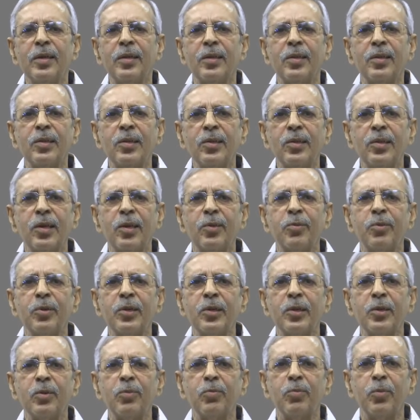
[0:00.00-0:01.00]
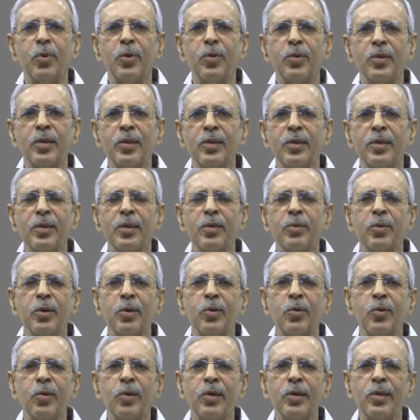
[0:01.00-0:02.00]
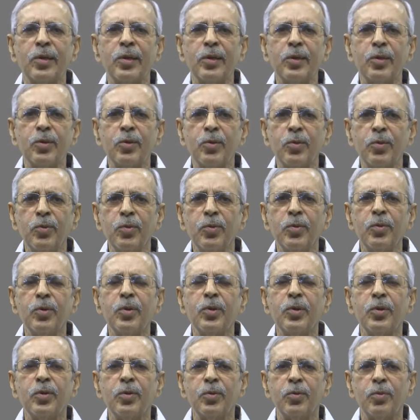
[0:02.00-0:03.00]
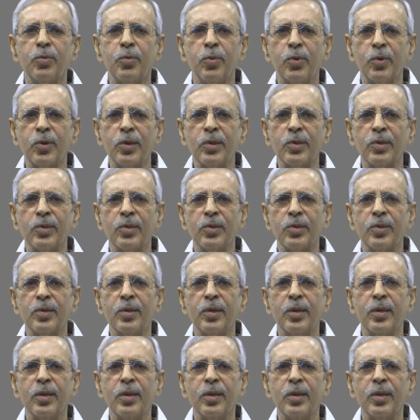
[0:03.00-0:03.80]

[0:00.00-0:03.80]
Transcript: These are very important. They have acquired a new focus